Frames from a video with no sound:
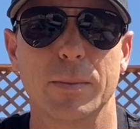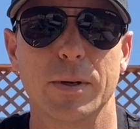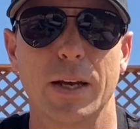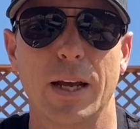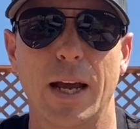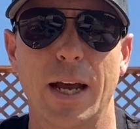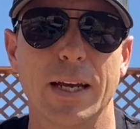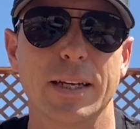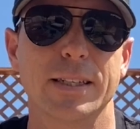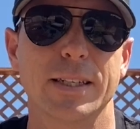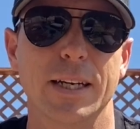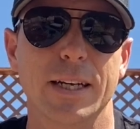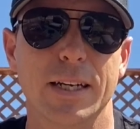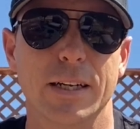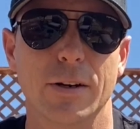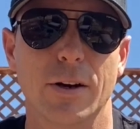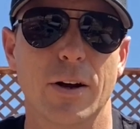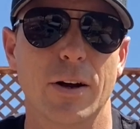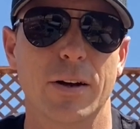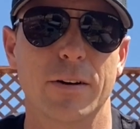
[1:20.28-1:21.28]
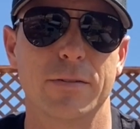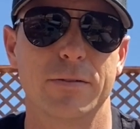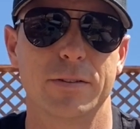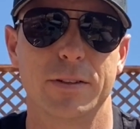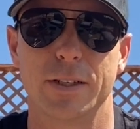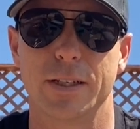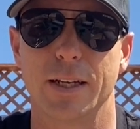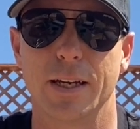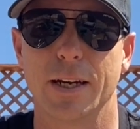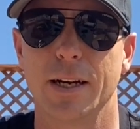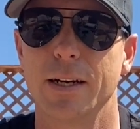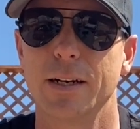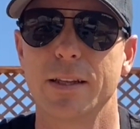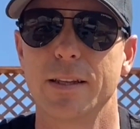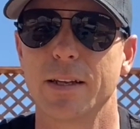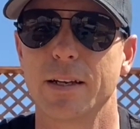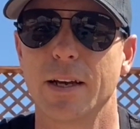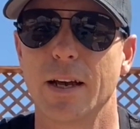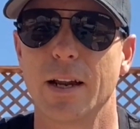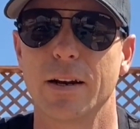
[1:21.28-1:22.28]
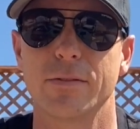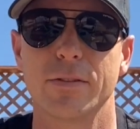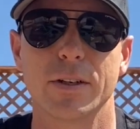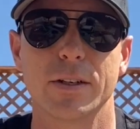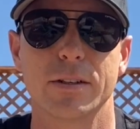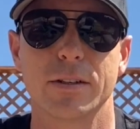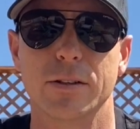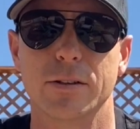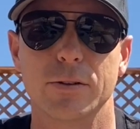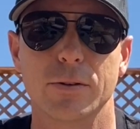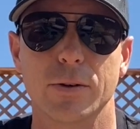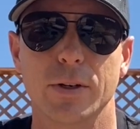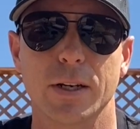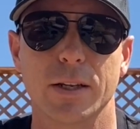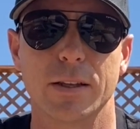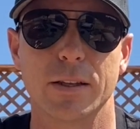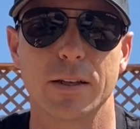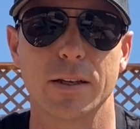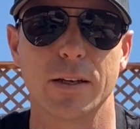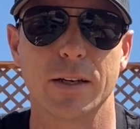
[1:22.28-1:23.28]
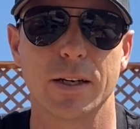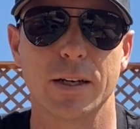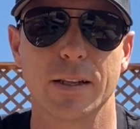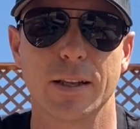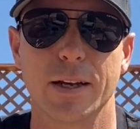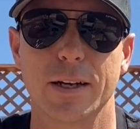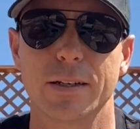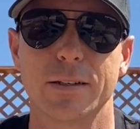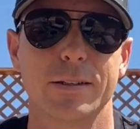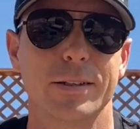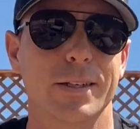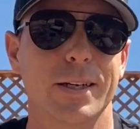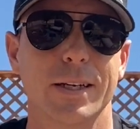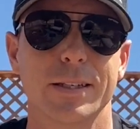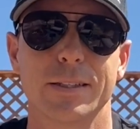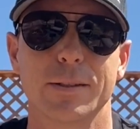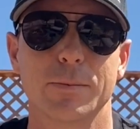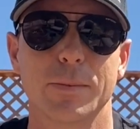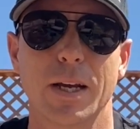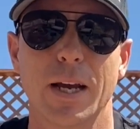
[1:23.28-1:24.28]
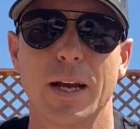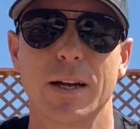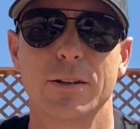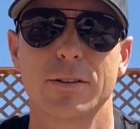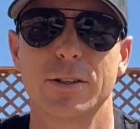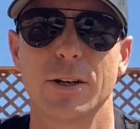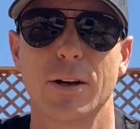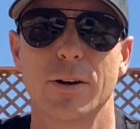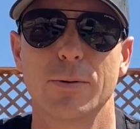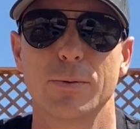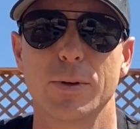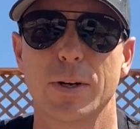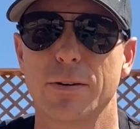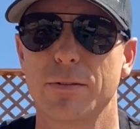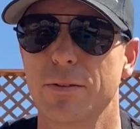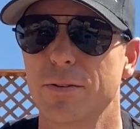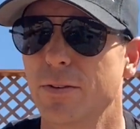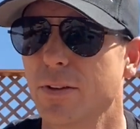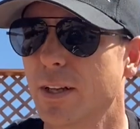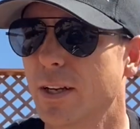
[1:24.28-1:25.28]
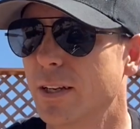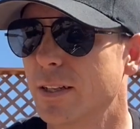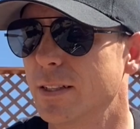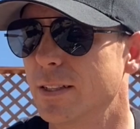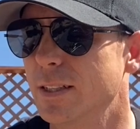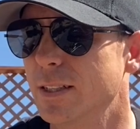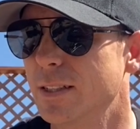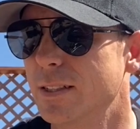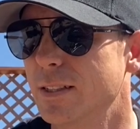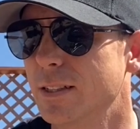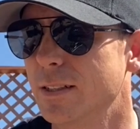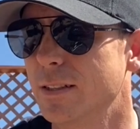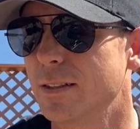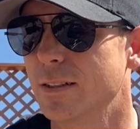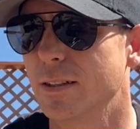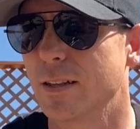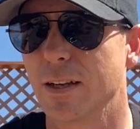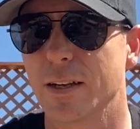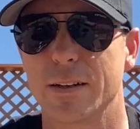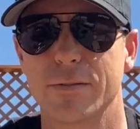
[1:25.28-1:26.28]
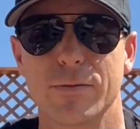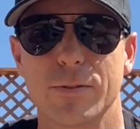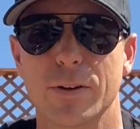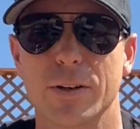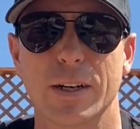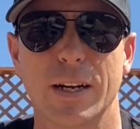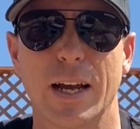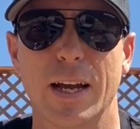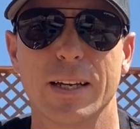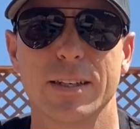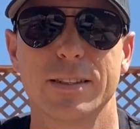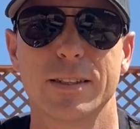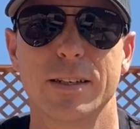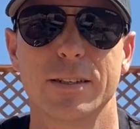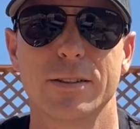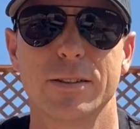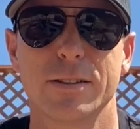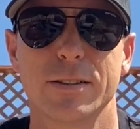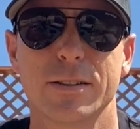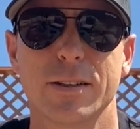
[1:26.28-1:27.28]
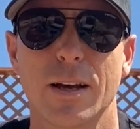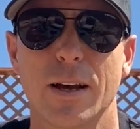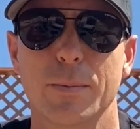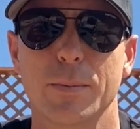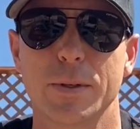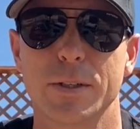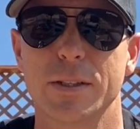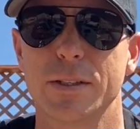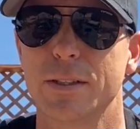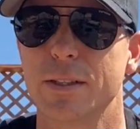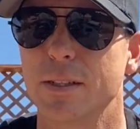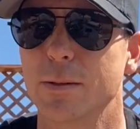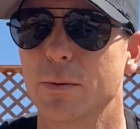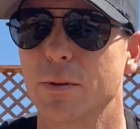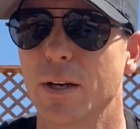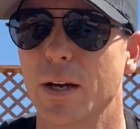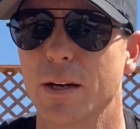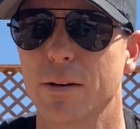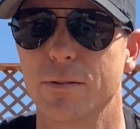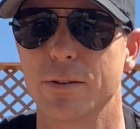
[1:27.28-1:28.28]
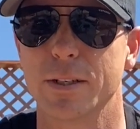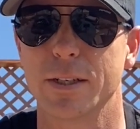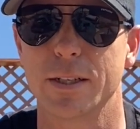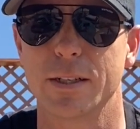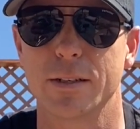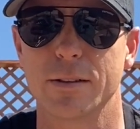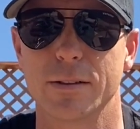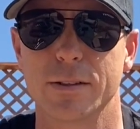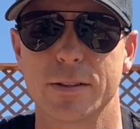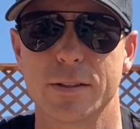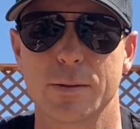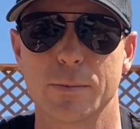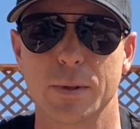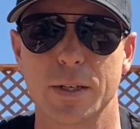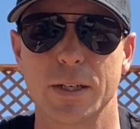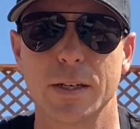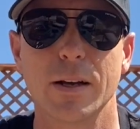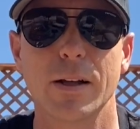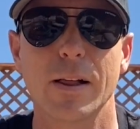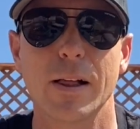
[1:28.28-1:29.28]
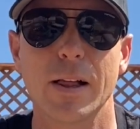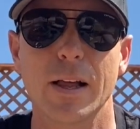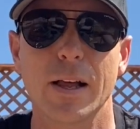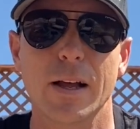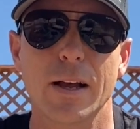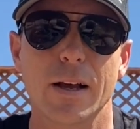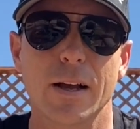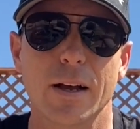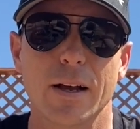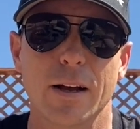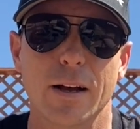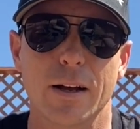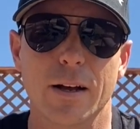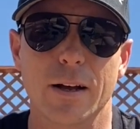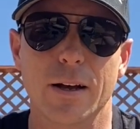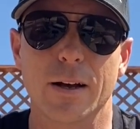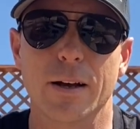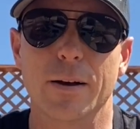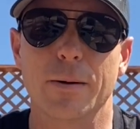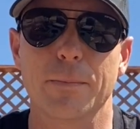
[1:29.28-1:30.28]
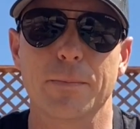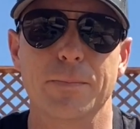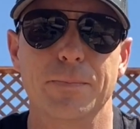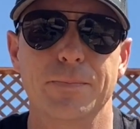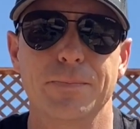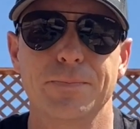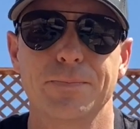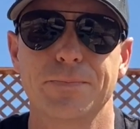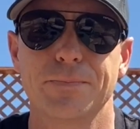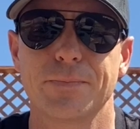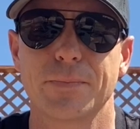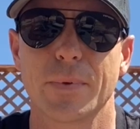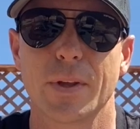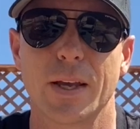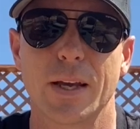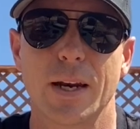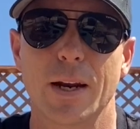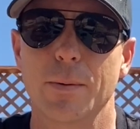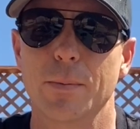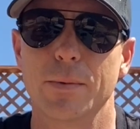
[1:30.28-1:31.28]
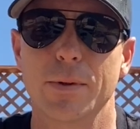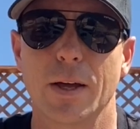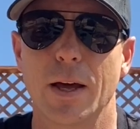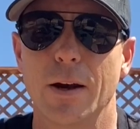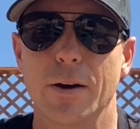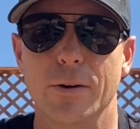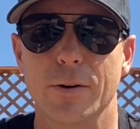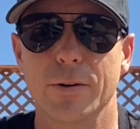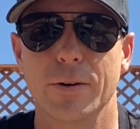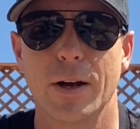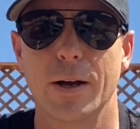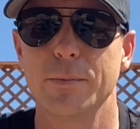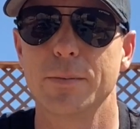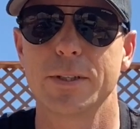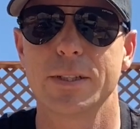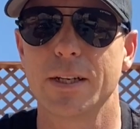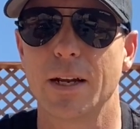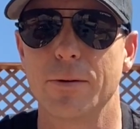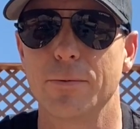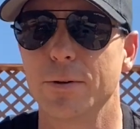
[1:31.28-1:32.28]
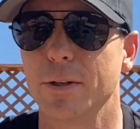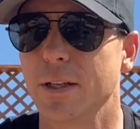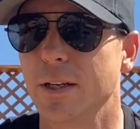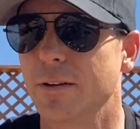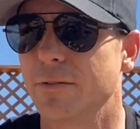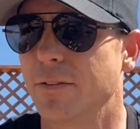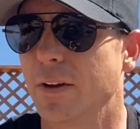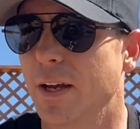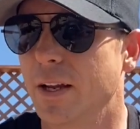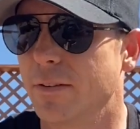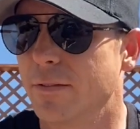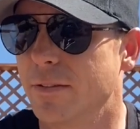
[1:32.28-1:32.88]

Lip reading: and take it off to get anything out of it, to do anything, and like to get some cash out or whatever for like a decent, like for a gas station stop. It just seemed kind of ridiculous to me. And I don't know, I'm just not really a fan of